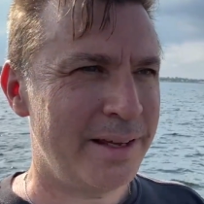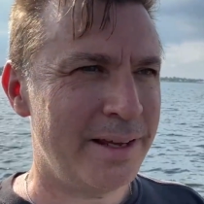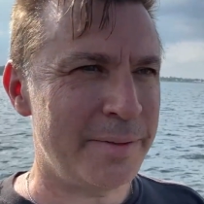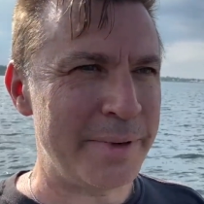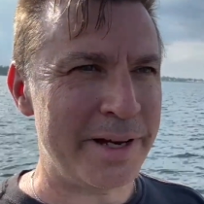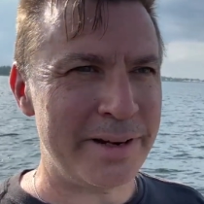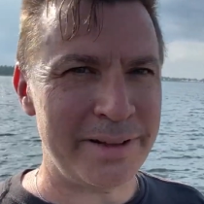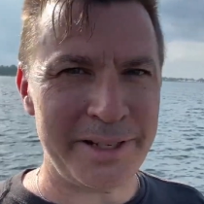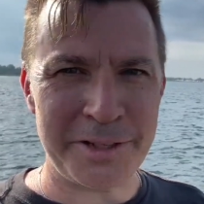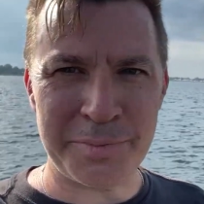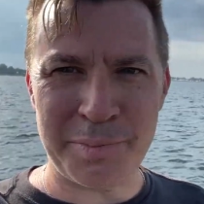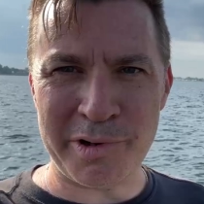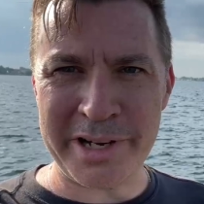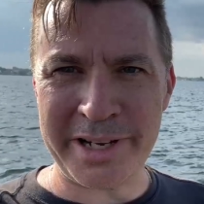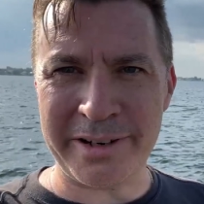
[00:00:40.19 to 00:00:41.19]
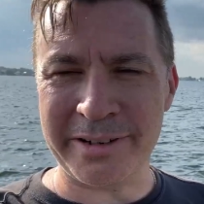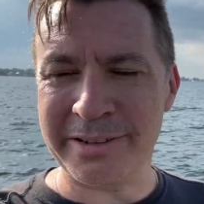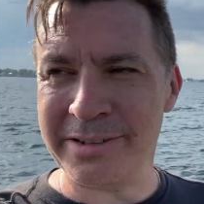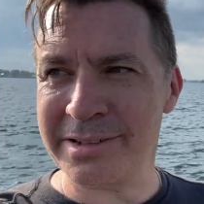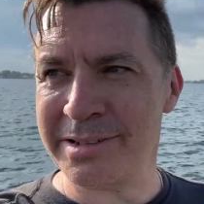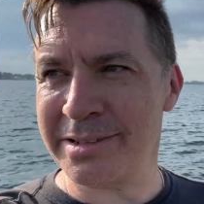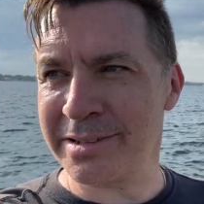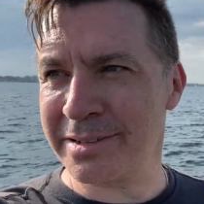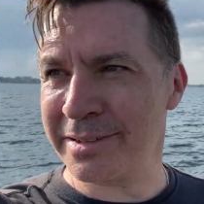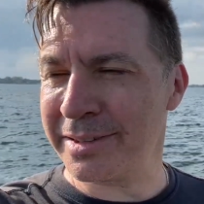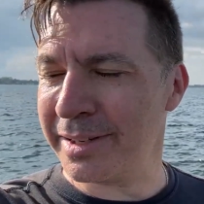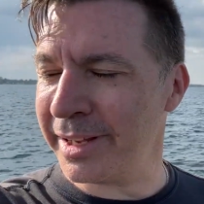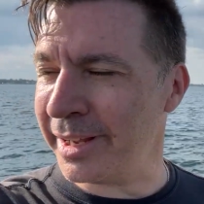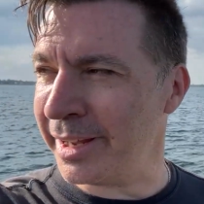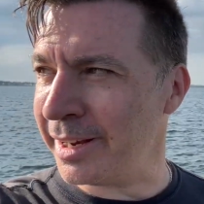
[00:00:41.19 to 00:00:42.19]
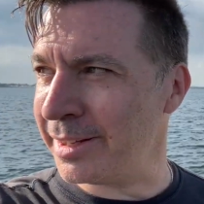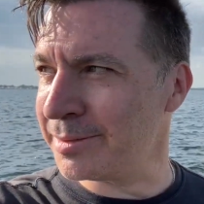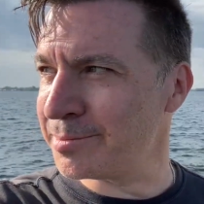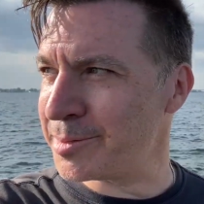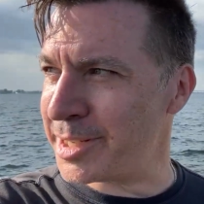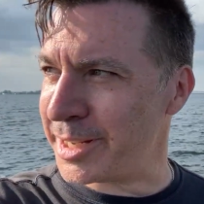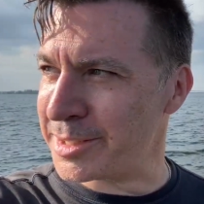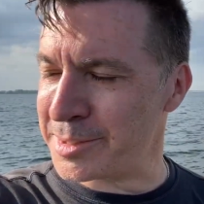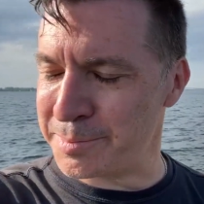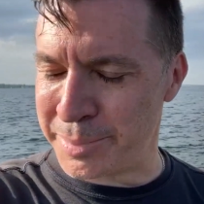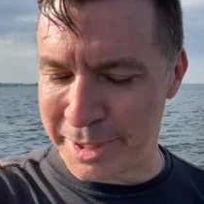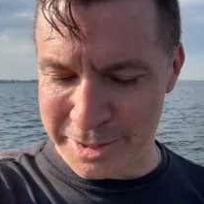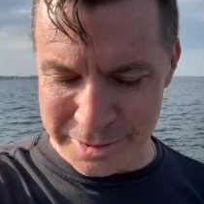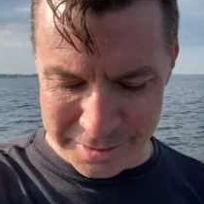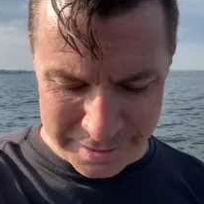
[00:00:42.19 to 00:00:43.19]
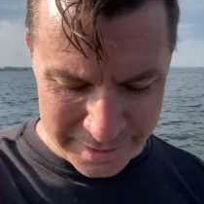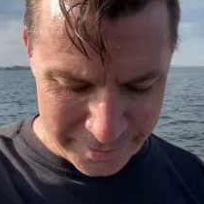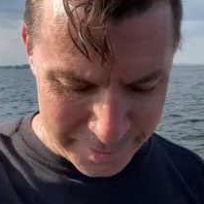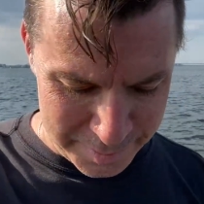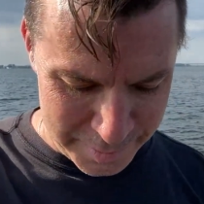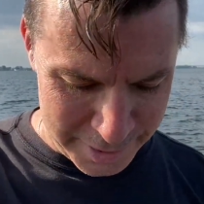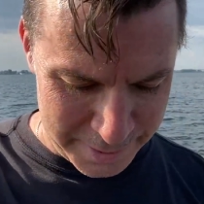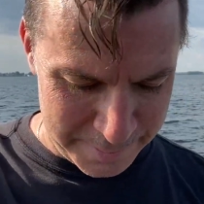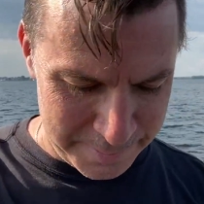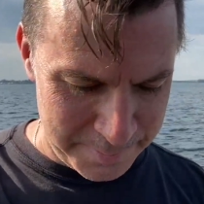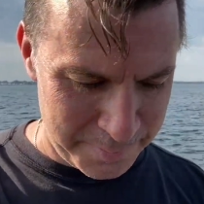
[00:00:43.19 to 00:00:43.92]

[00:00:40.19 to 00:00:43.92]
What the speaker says: I'm out on these breakers, and I'll take some pictures of them, but